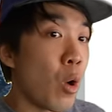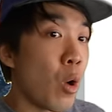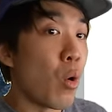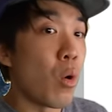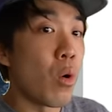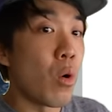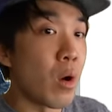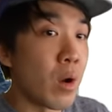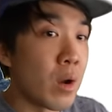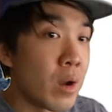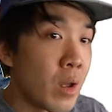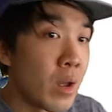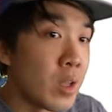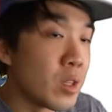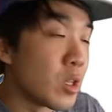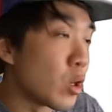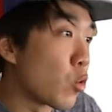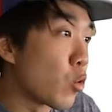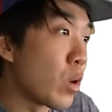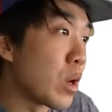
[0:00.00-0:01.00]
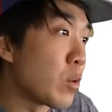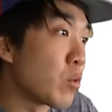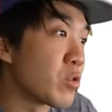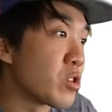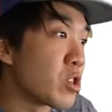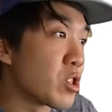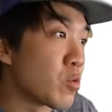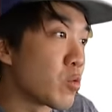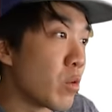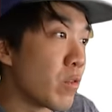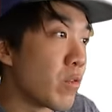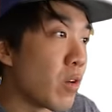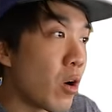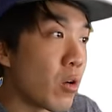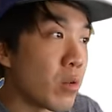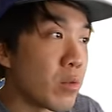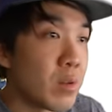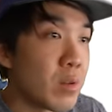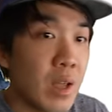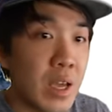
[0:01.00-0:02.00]
Or the queen will just
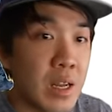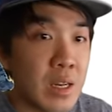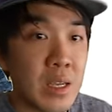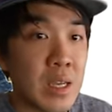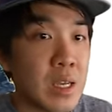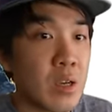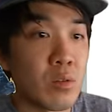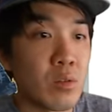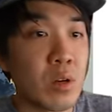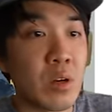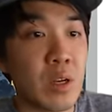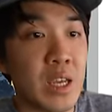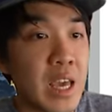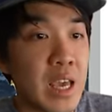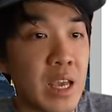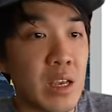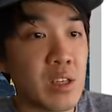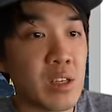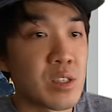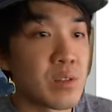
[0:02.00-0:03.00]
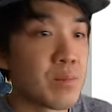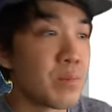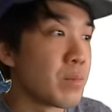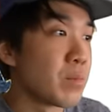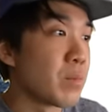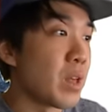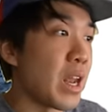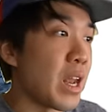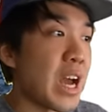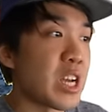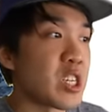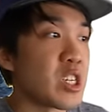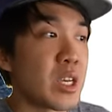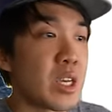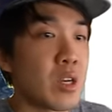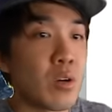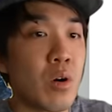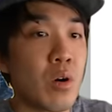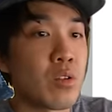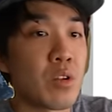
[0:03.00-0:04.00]
revolt and kill their kings, and actually
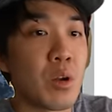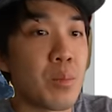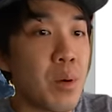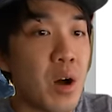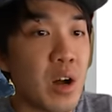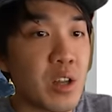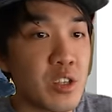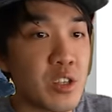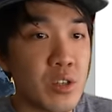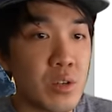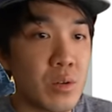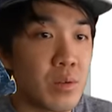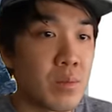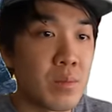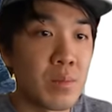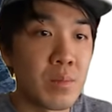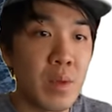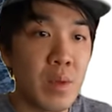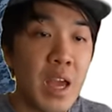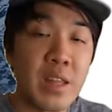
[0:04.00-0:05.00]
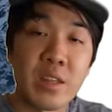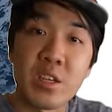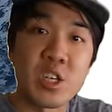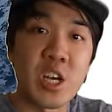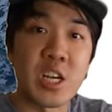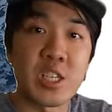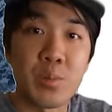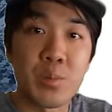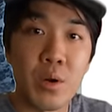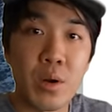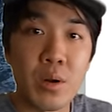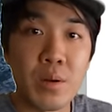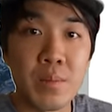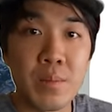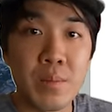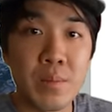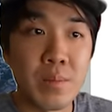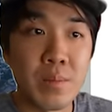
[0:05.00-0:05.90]
kill all their pawns too, and the chessboard,